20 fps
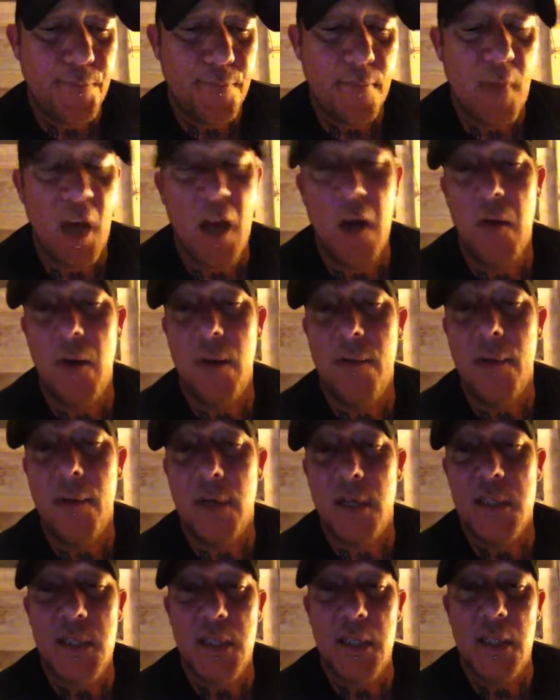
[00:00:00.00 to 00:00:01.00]
don't even
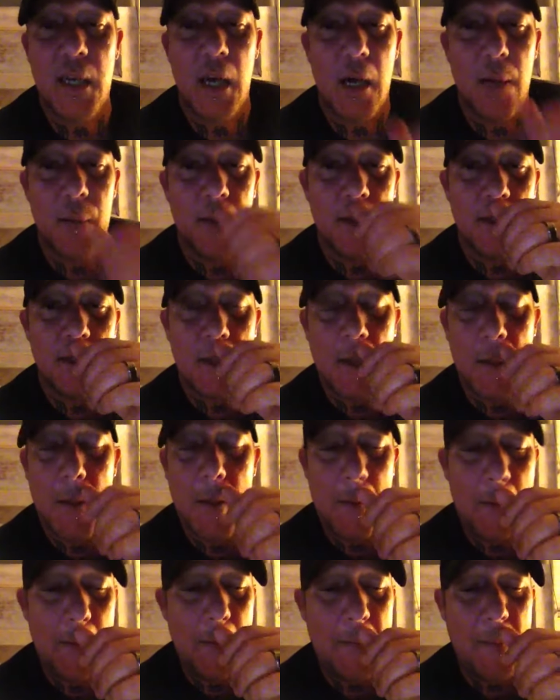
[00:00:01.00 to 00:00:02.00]
get to see the comments.
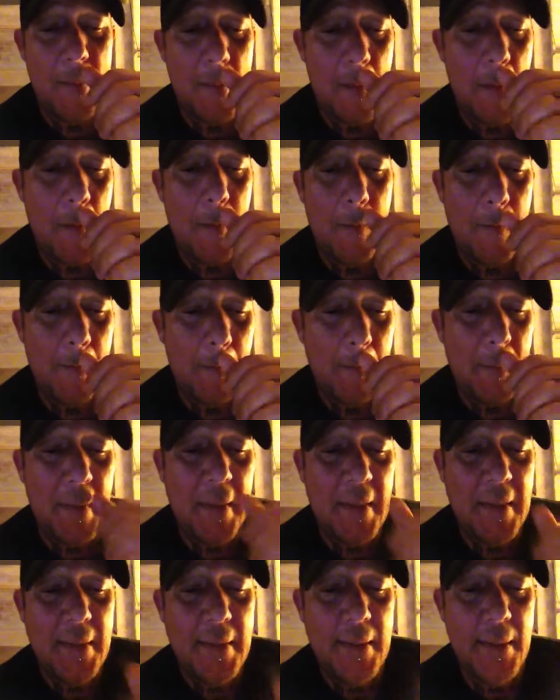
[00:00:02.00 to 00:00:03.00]
So,
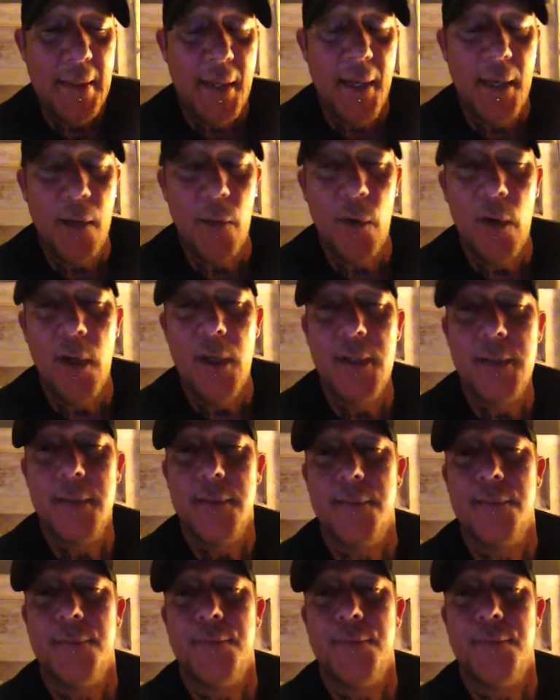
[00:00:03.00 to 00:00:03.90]
anyways,